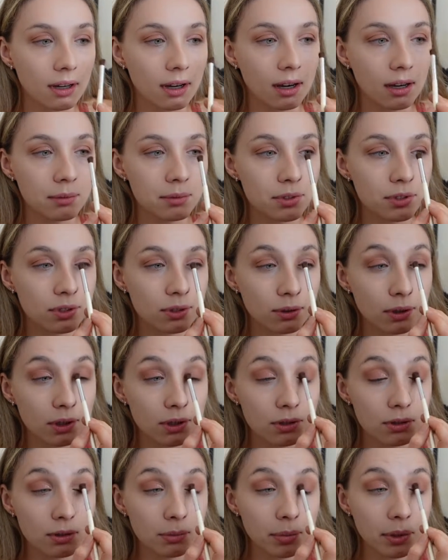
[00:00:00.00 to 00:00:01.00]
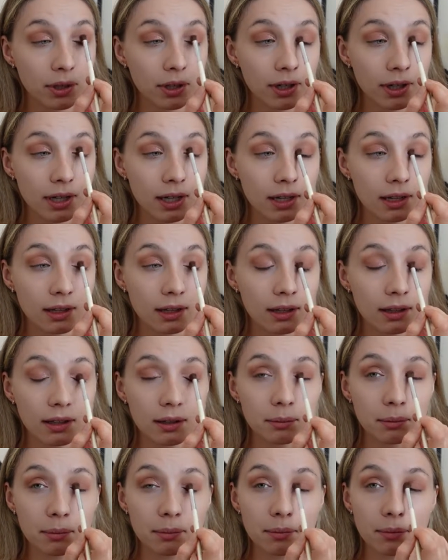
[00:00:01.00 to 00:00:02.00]
I'm just going to a party and
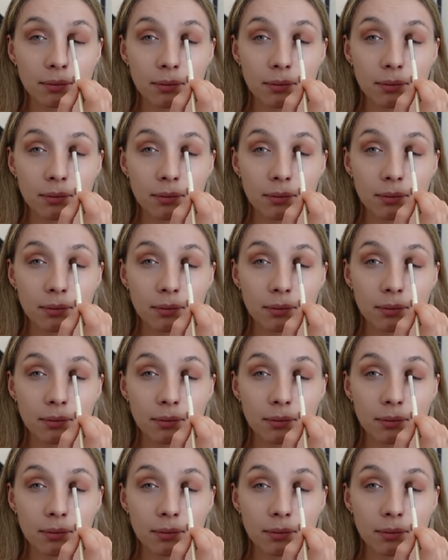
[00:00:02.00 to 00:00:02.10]
then